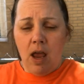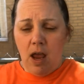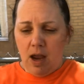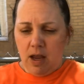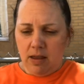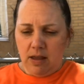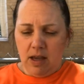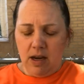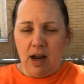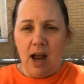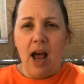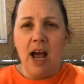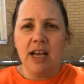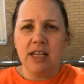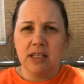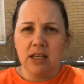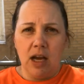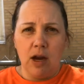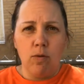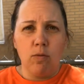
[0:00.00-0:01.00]
and then
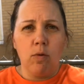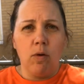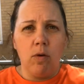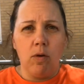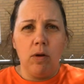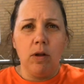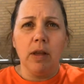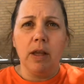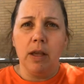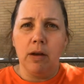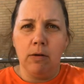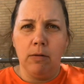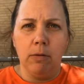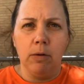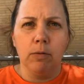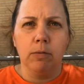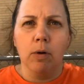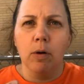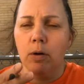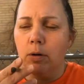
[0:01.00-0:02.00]
as I roll, it and then
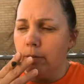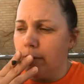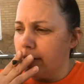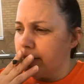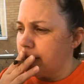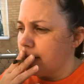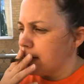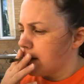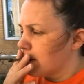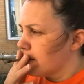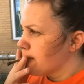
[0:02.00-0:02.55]
you're gonna fucking